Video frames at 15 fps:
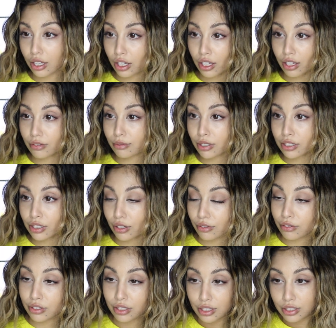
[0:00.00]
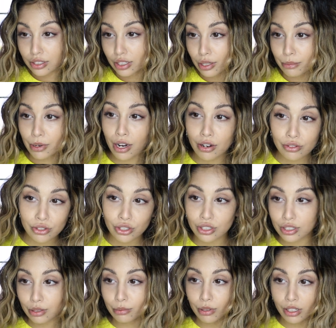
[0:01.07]
I gave myself a decent amount just
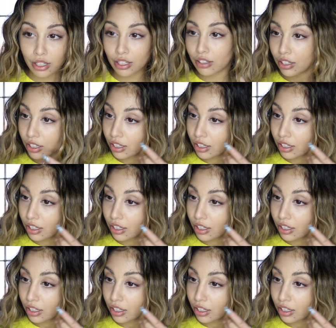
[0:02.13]
to be like,